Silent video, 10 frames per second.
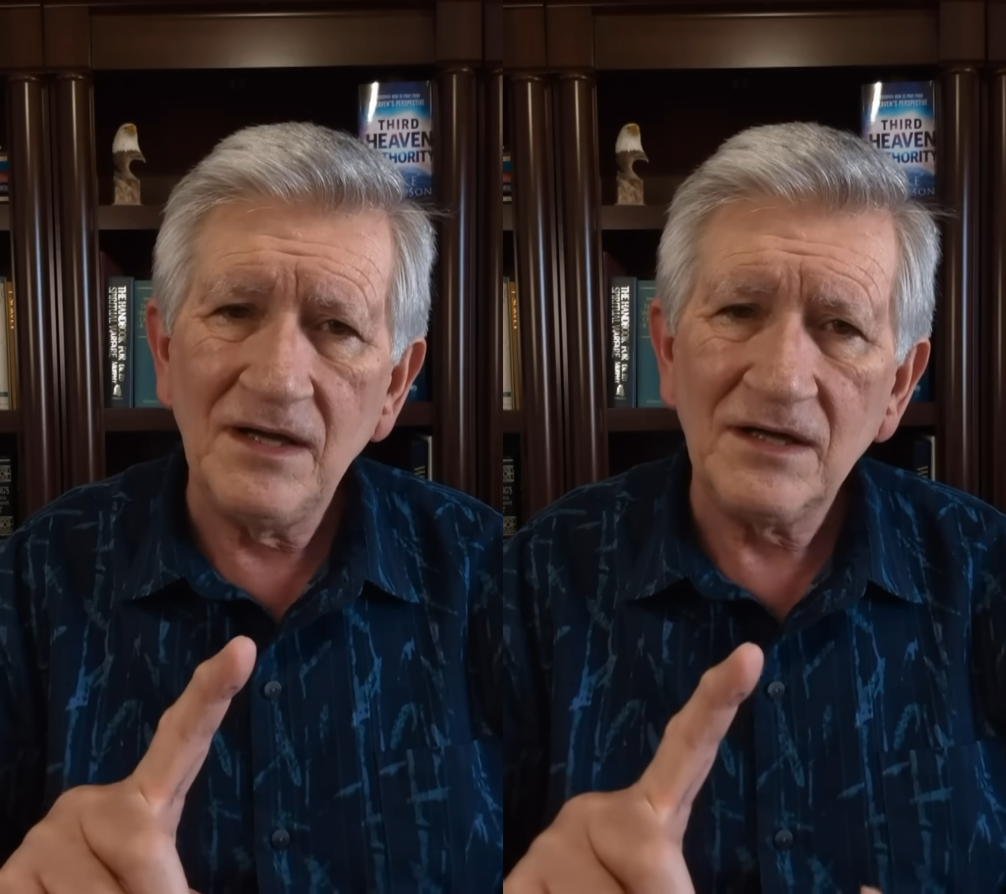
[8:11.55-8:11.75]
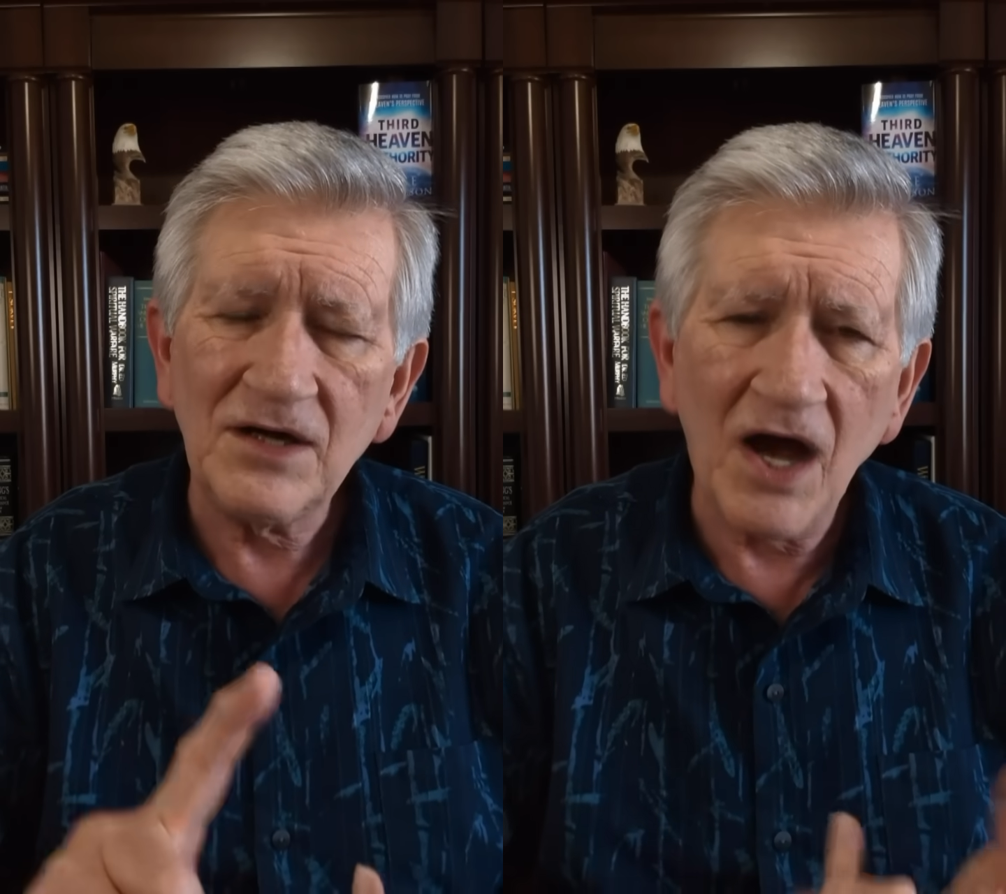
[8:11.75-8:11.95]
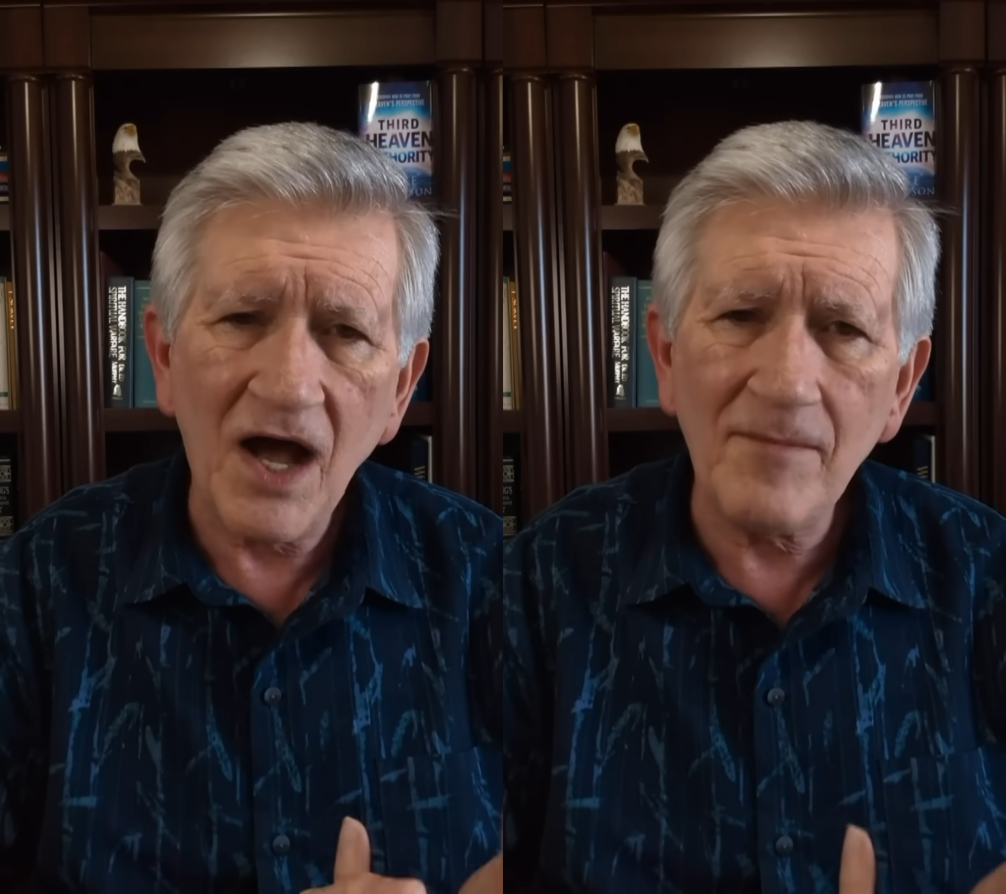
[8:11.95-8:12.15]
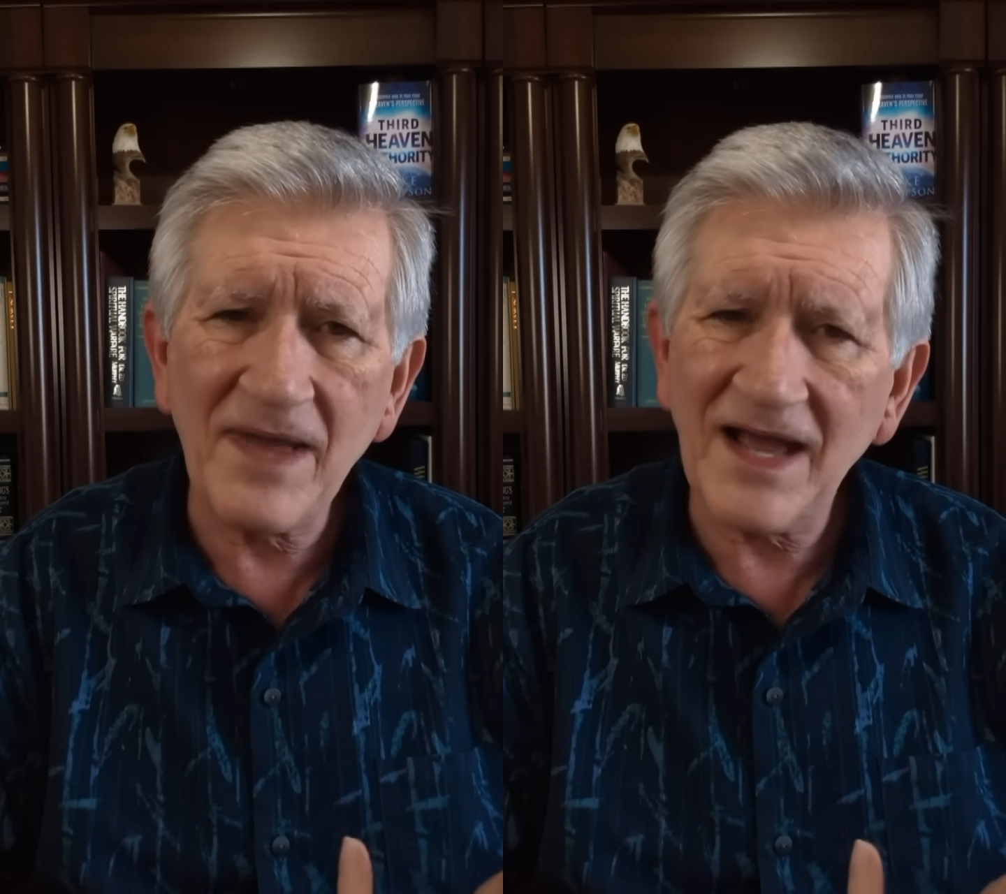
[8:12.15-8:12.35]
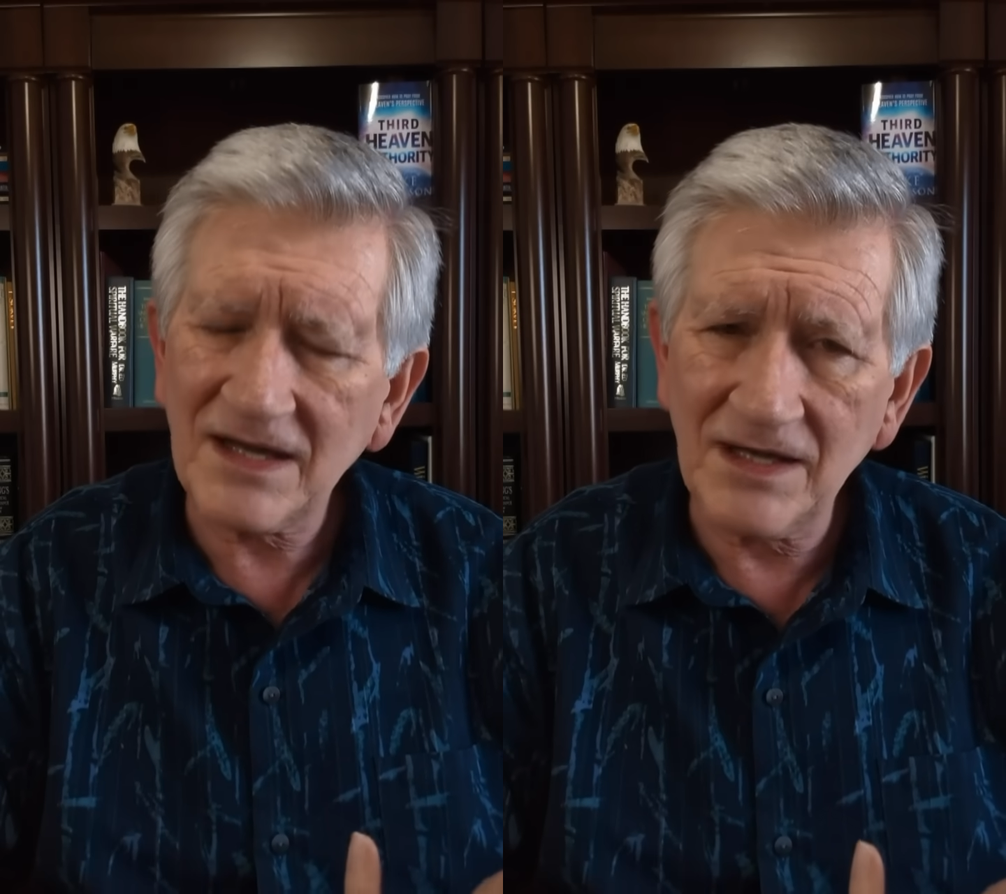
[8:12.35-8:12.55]

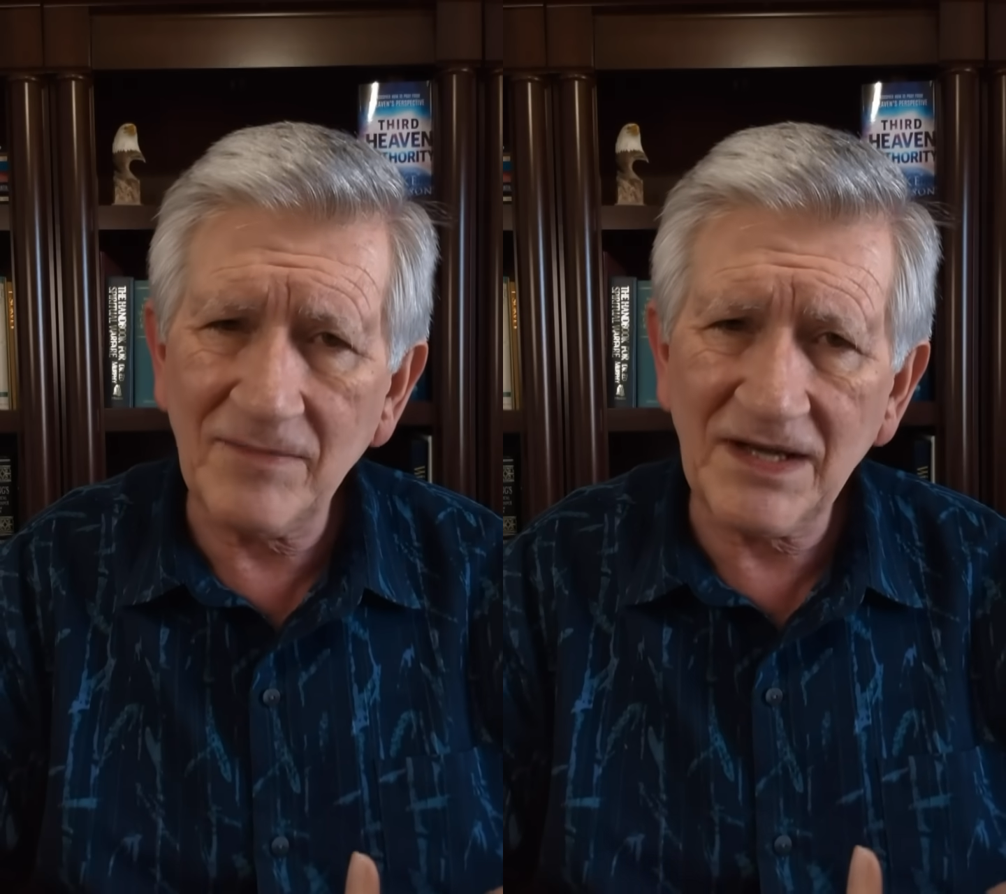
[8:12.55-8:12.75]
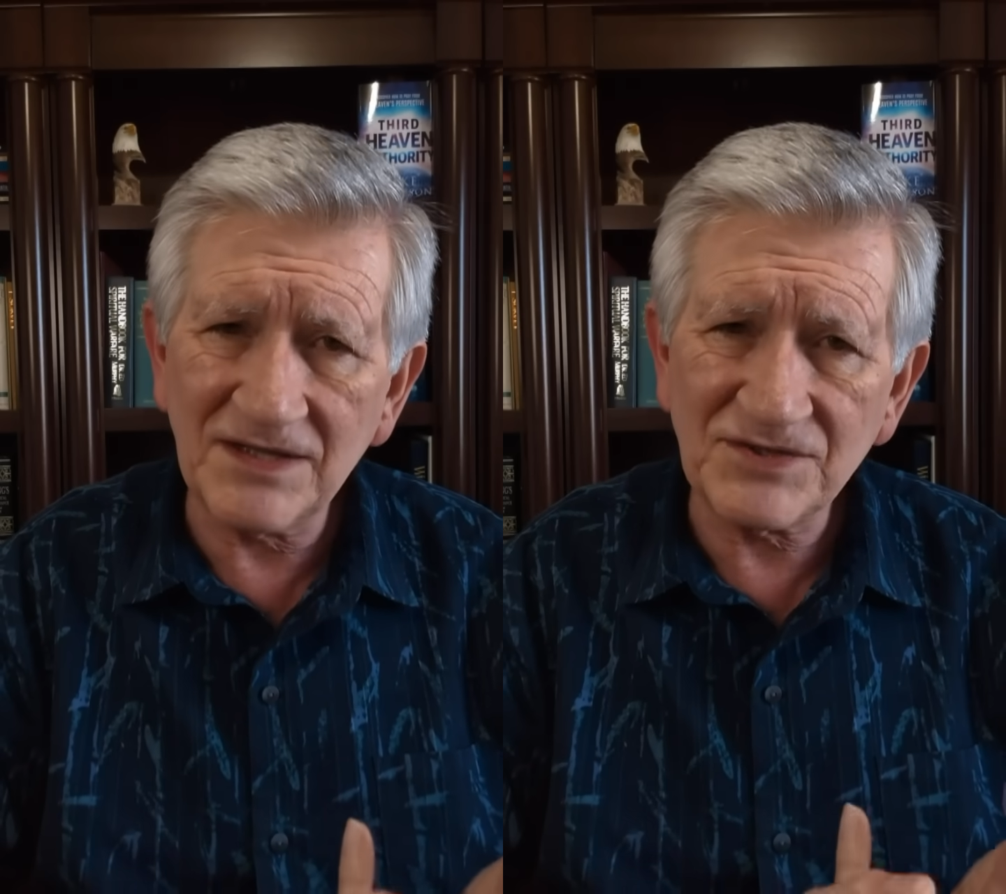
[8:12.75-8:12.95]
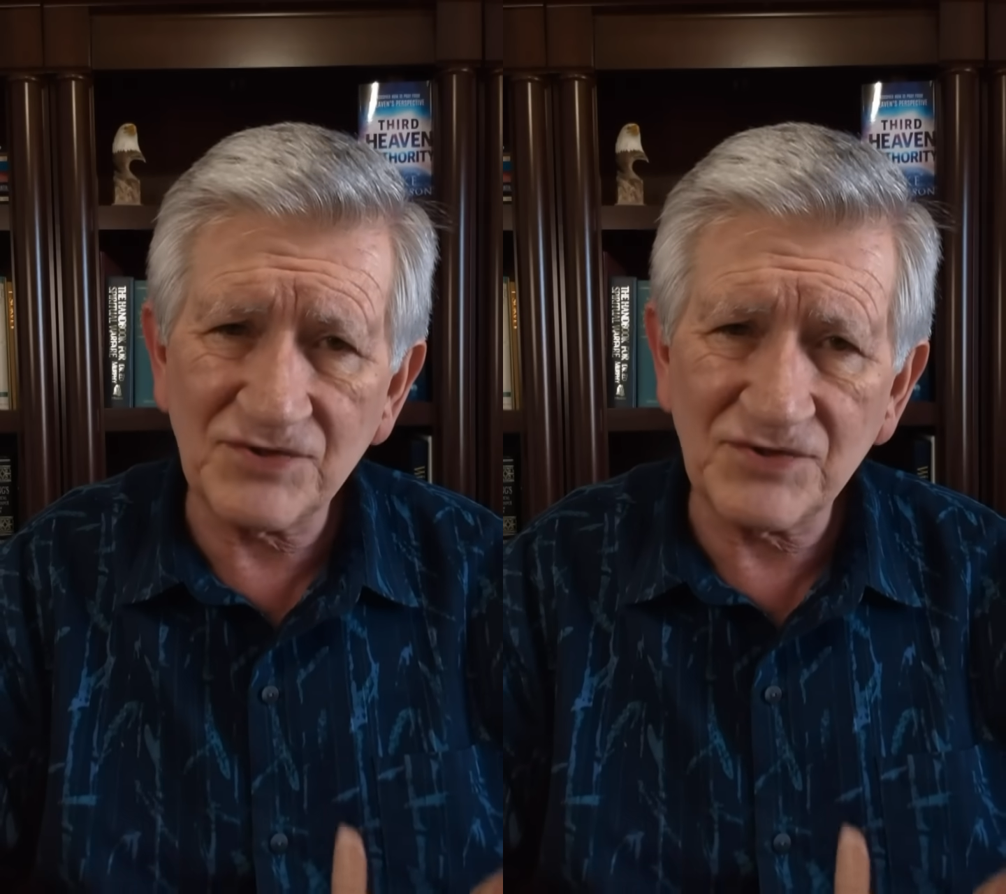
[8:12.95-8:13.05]
combat, come against,